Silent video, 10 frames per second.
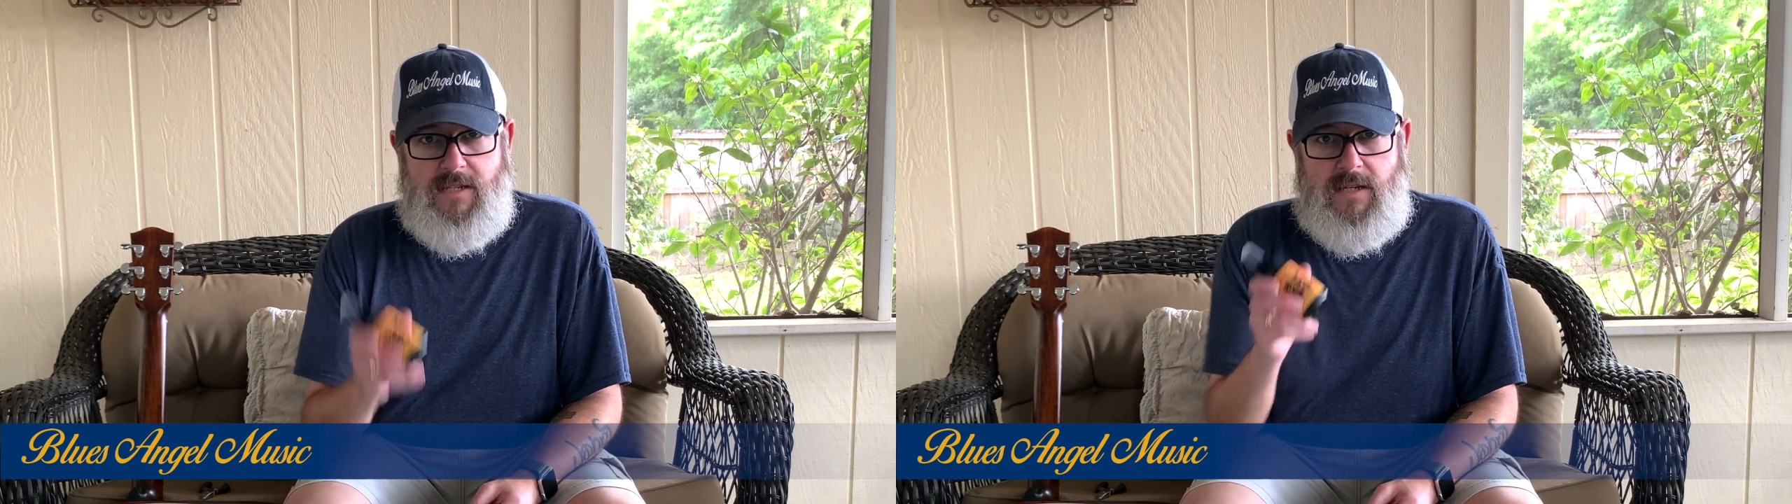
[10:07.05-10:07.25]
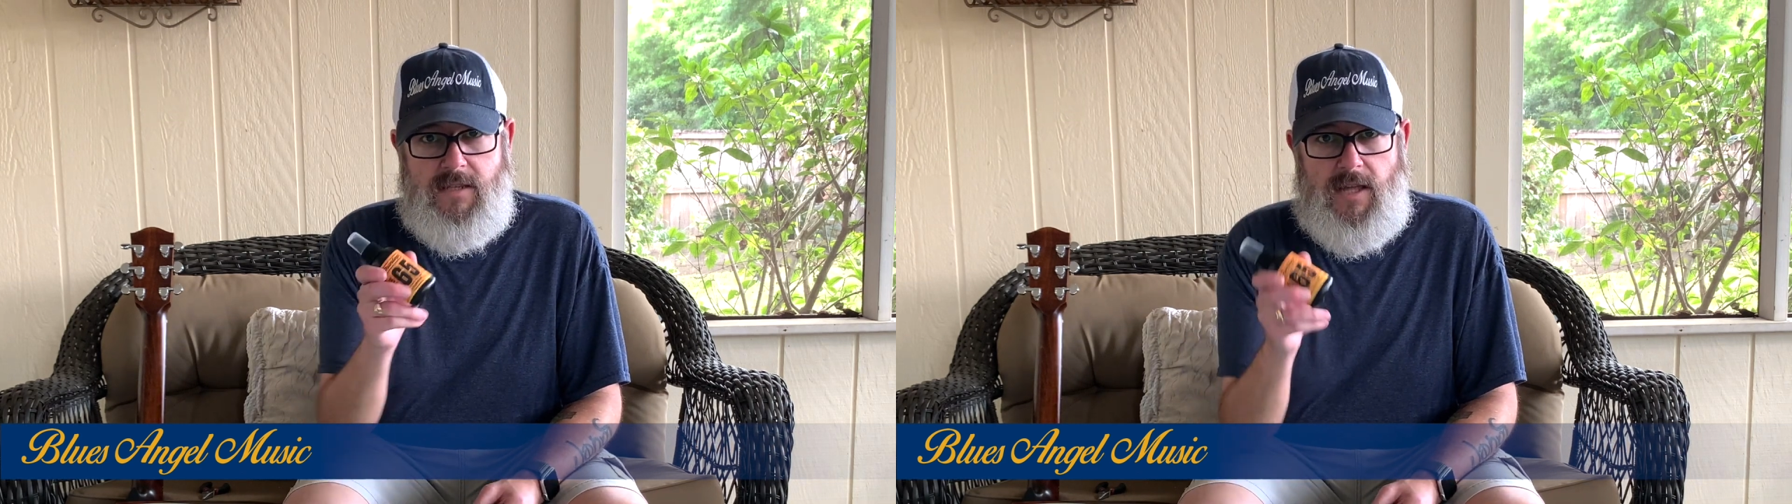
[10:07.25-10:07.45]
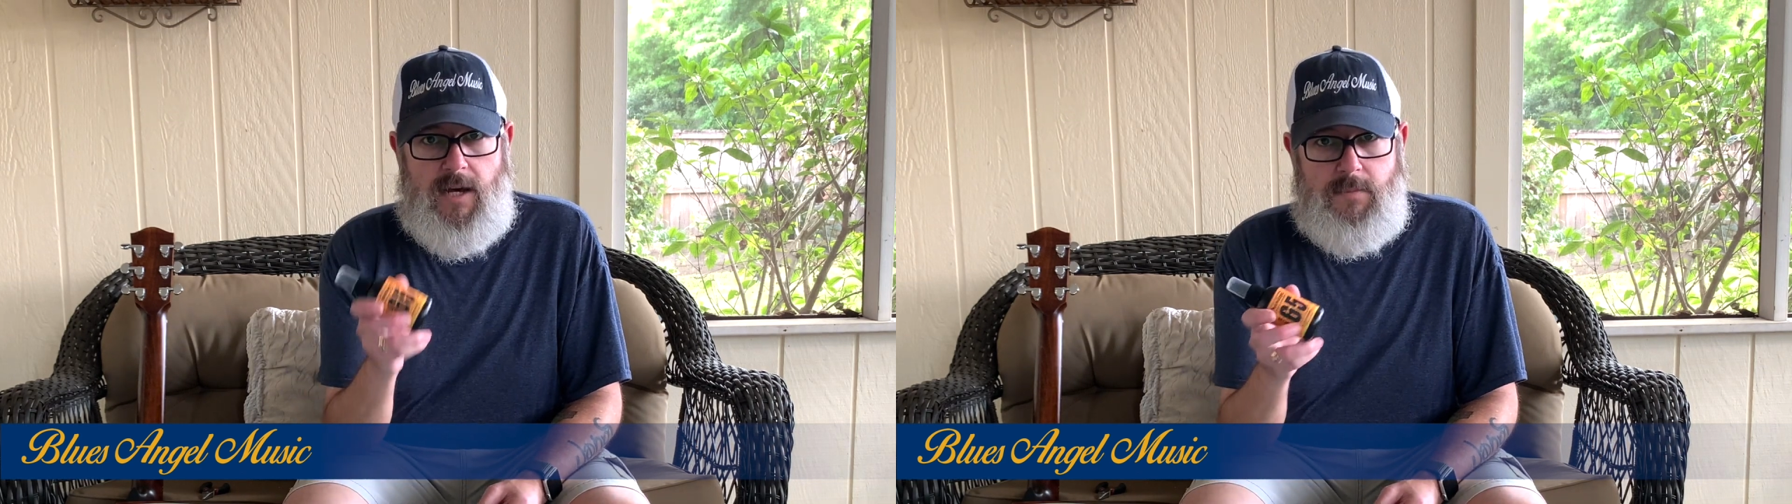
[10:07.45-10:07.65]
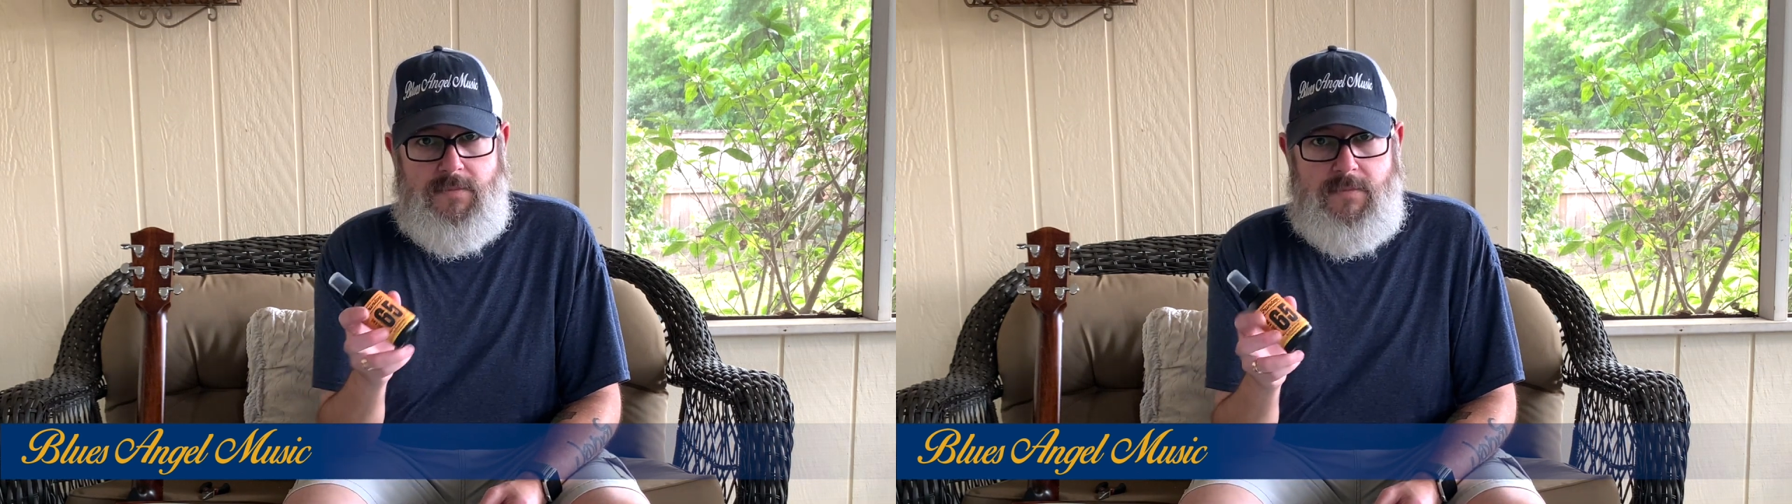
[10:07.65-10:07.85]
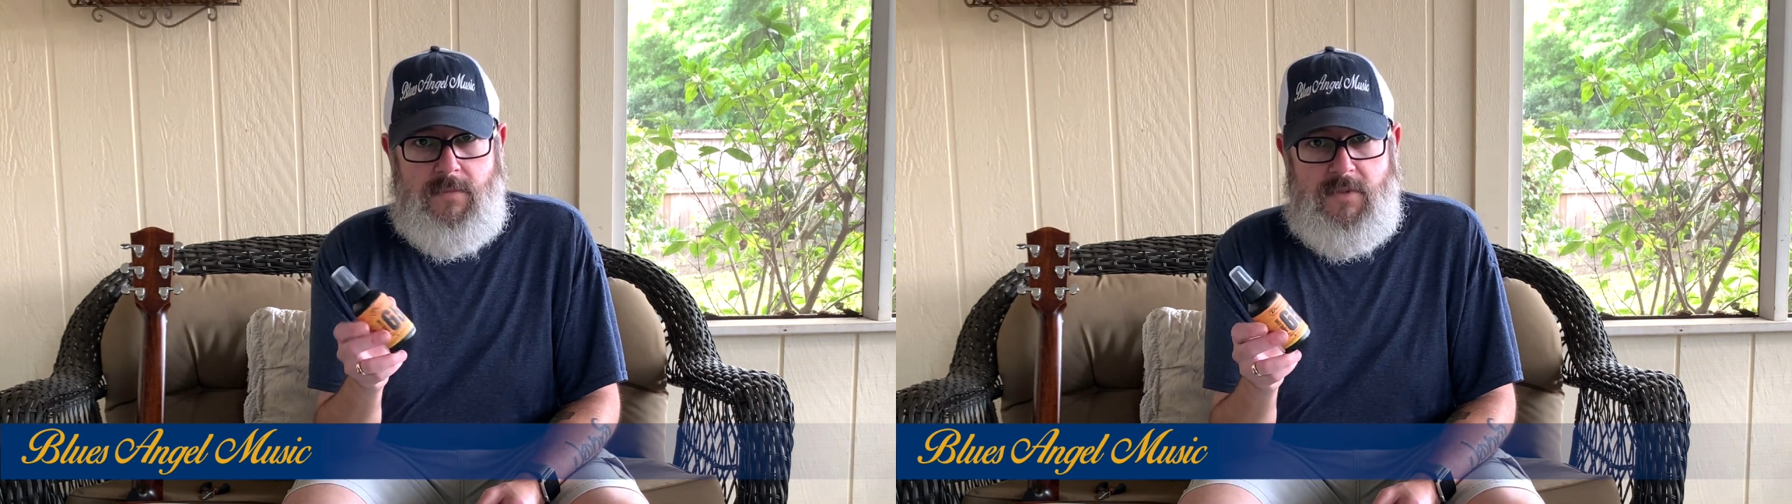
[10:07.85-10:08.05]
Dunlop
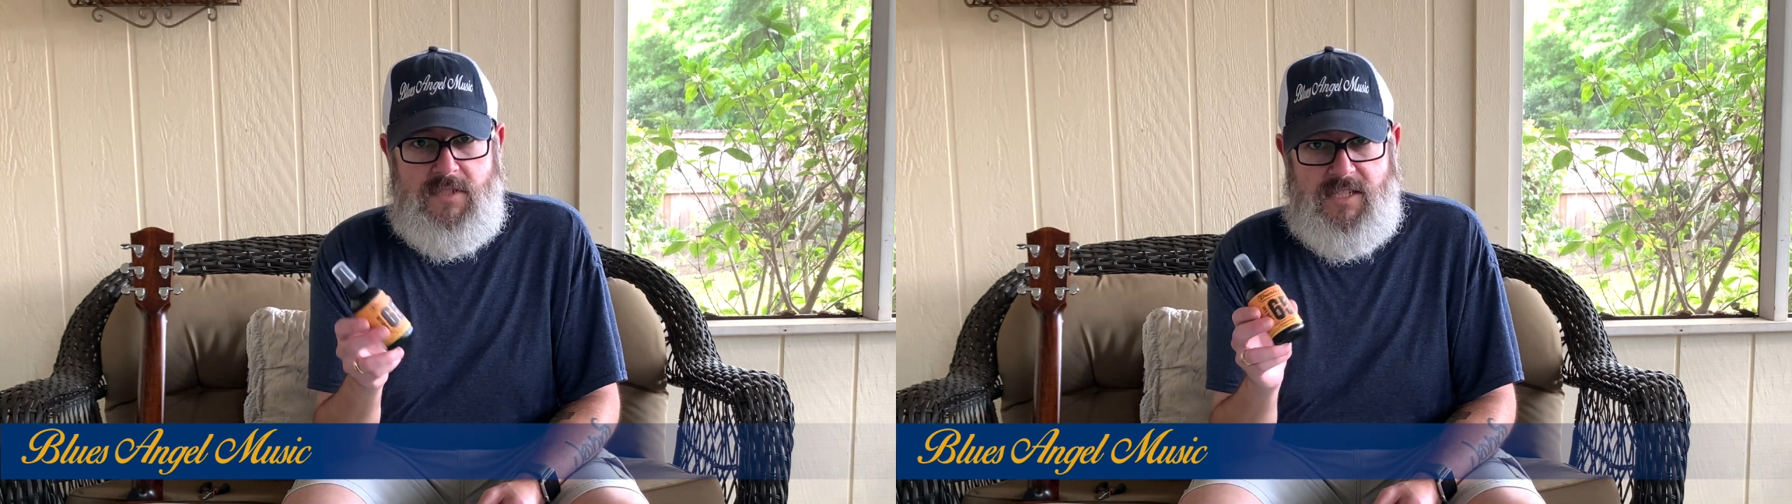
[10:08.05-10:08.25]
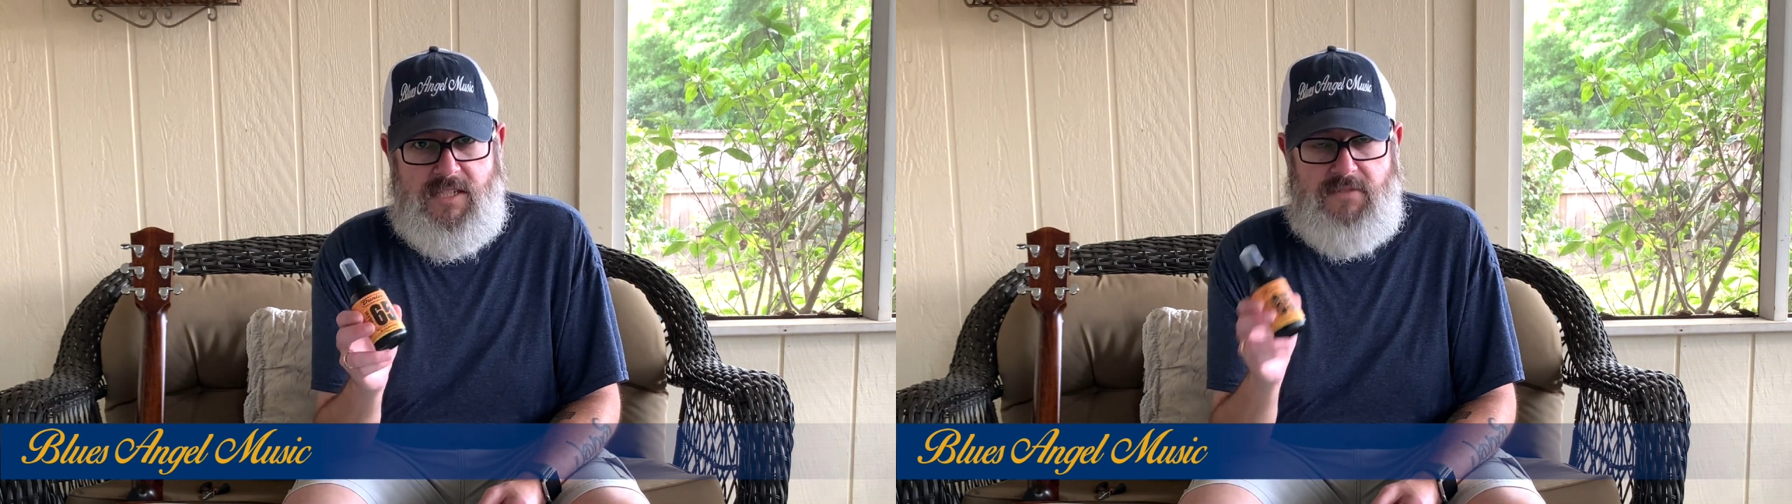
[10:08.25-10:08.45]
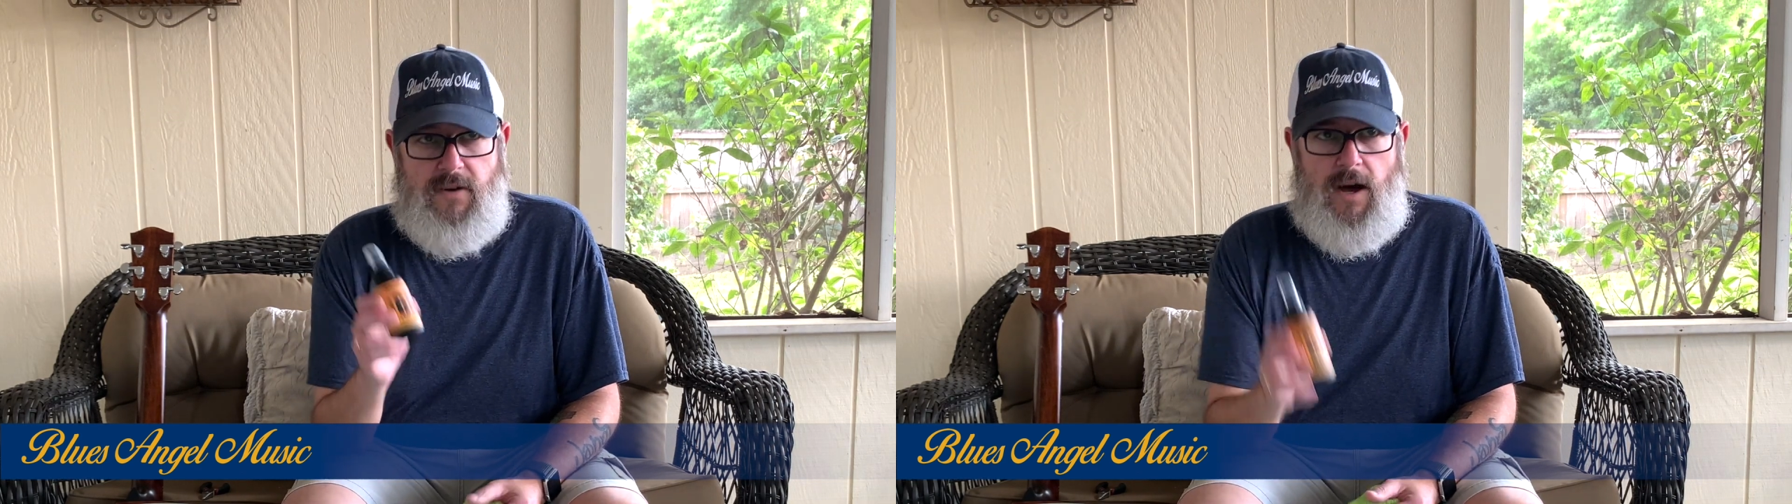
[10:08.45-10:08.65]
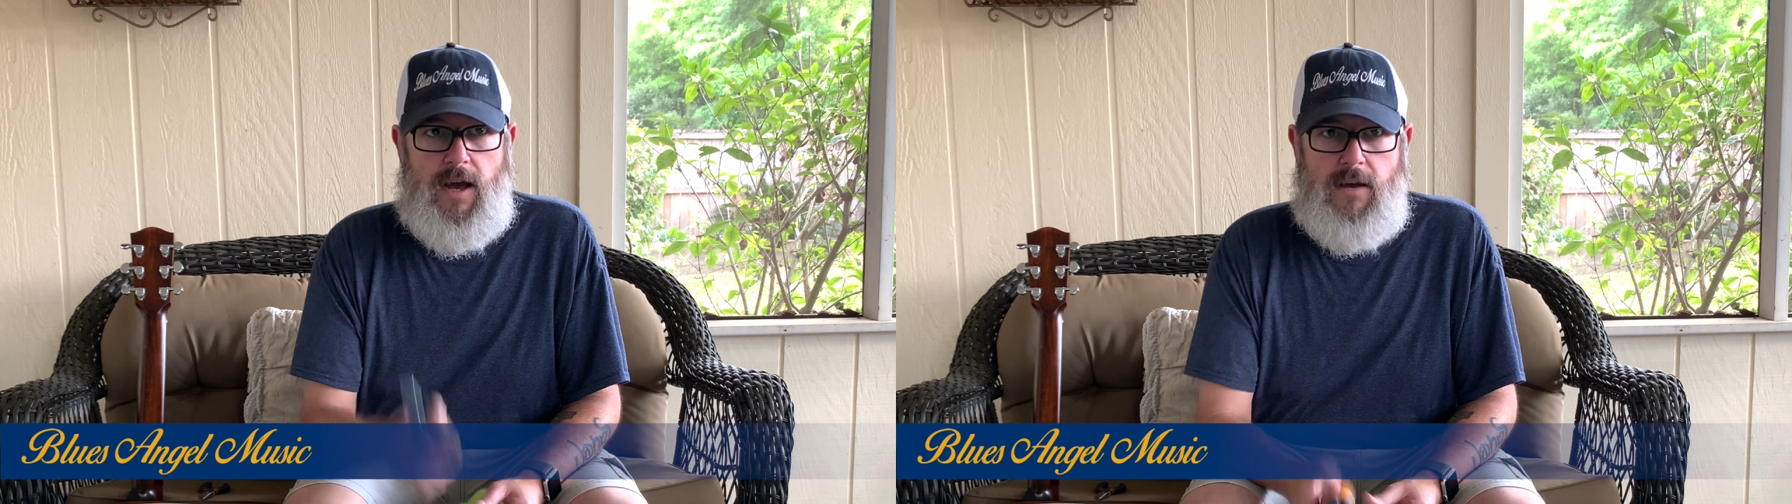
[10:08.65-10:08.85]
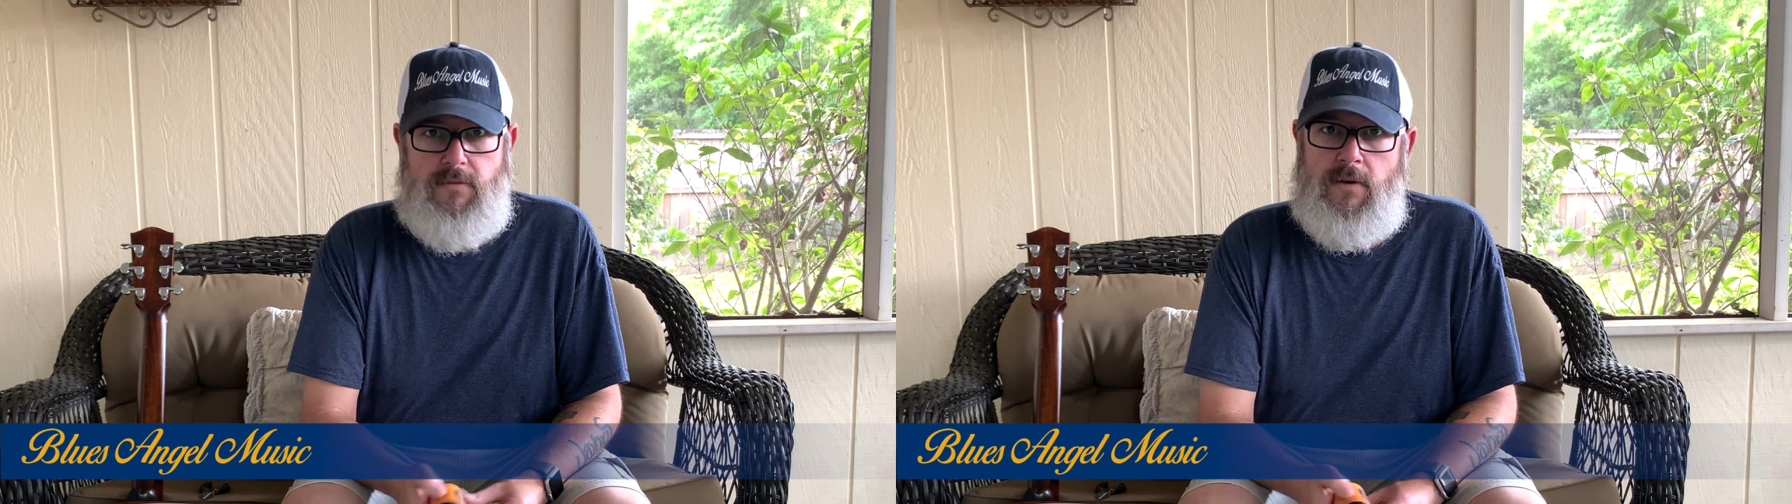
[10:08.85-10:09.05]

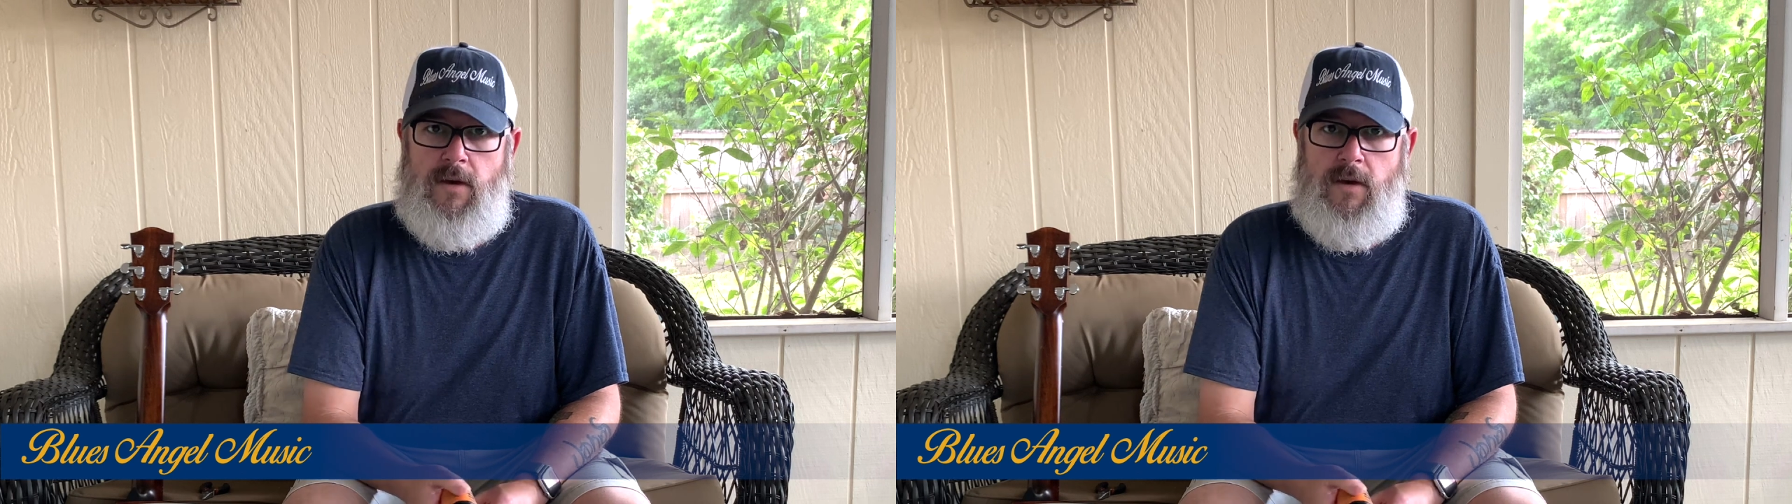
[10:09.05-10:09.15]
65,